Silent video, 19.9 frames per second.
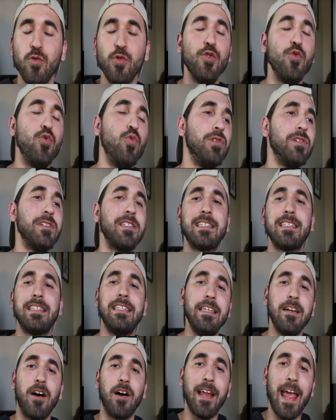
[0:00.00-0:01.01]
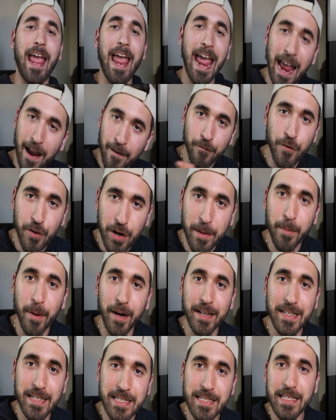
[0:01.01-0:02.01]
you will see on
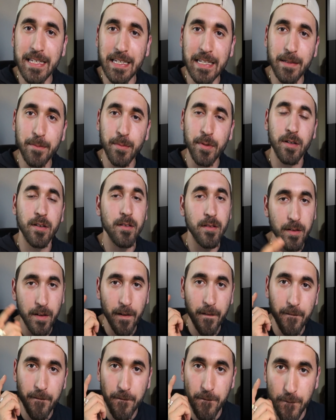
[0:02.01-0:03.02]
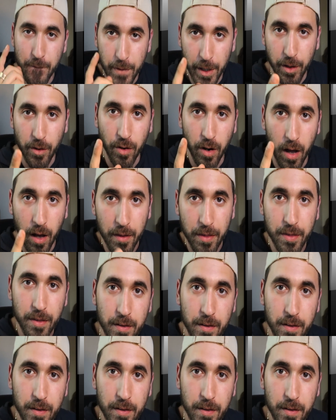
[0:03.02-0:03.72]
everybody's team, Vigoroth.